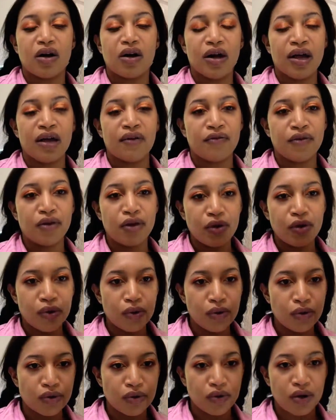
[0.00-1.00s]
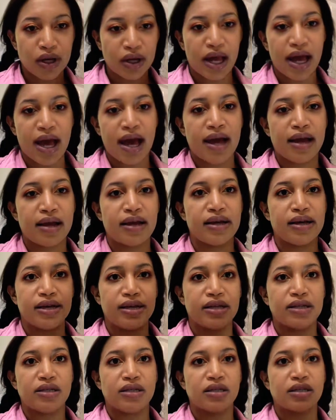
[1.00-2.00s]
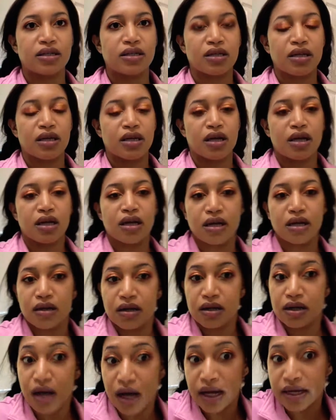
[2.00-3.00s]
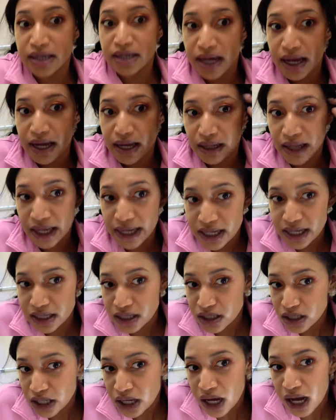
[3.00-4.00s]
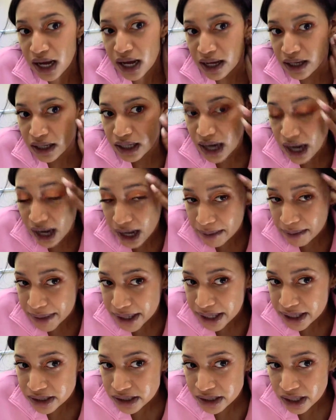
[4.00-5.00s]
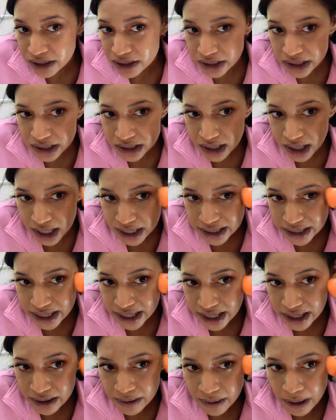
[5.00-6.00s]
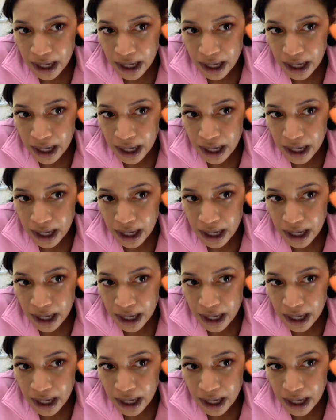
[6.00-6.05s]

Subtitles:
If you look at his content, like his comments under his content,